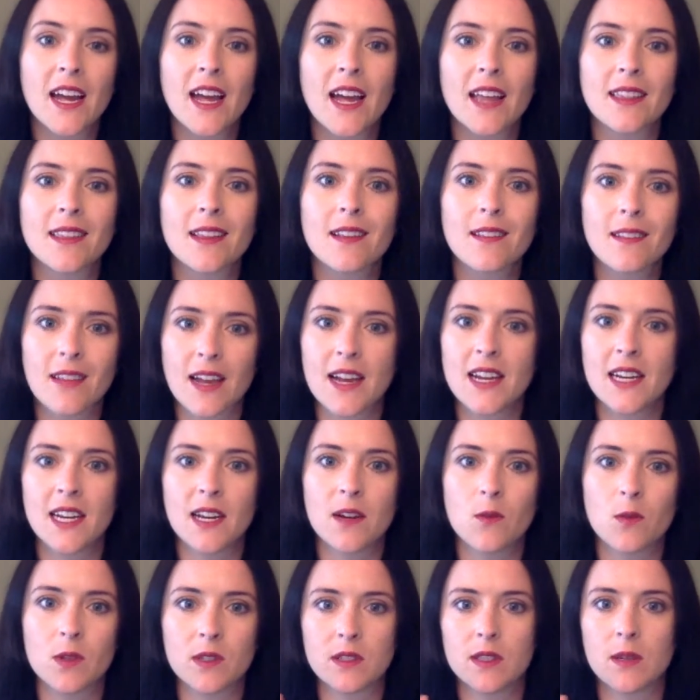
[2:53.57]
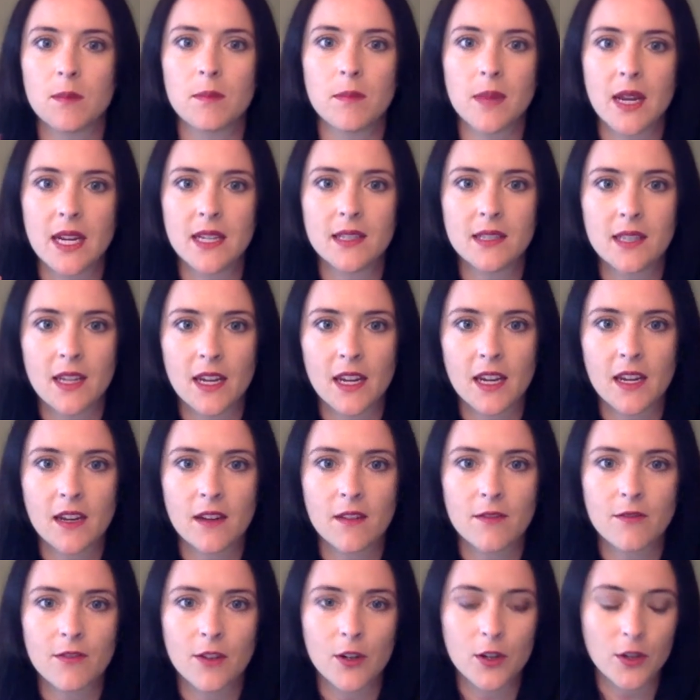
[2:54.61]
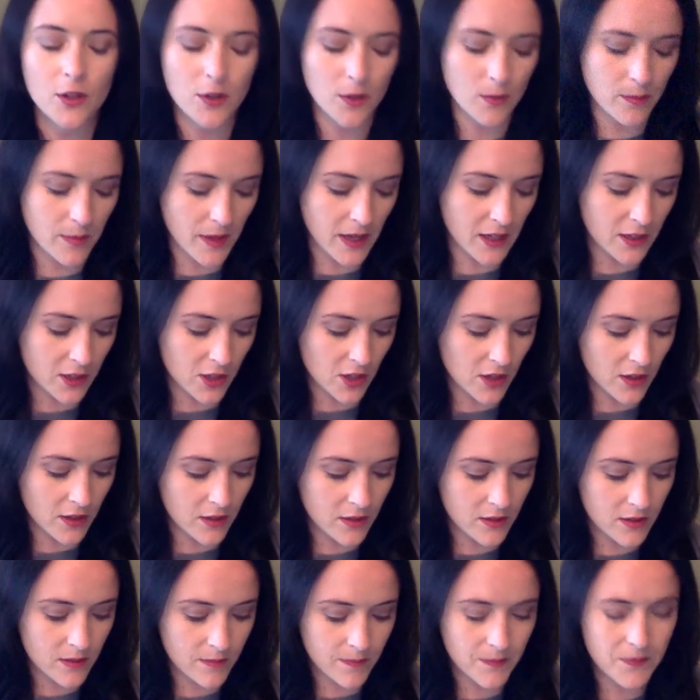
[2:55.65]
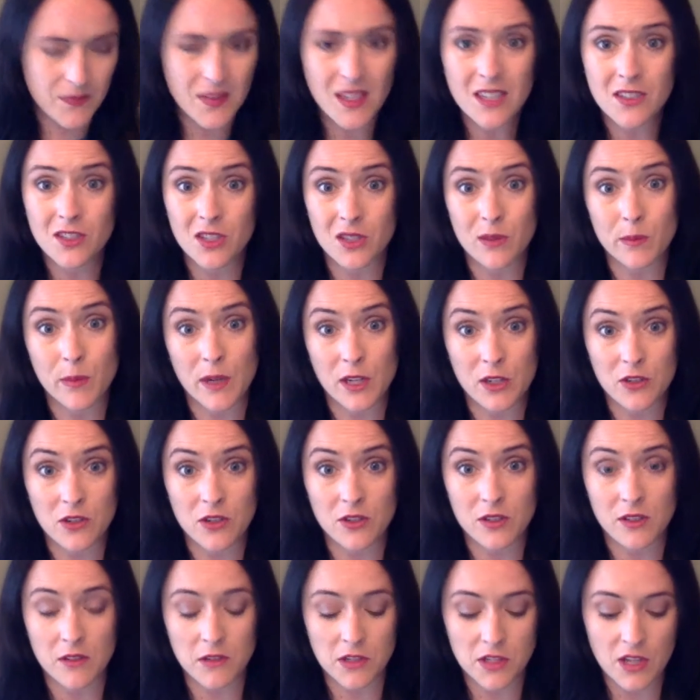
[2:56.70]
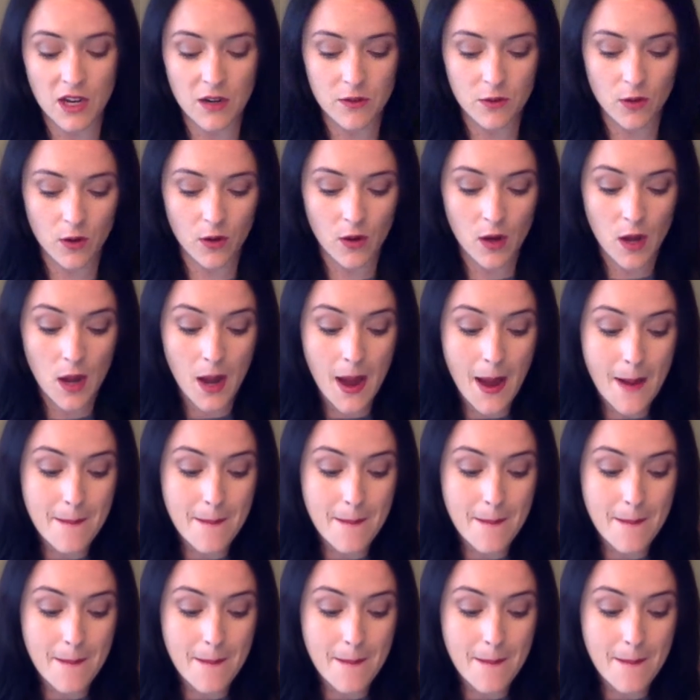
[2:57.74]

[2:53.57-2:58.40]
and the lighting was amazing for group pictures and just pictures in general.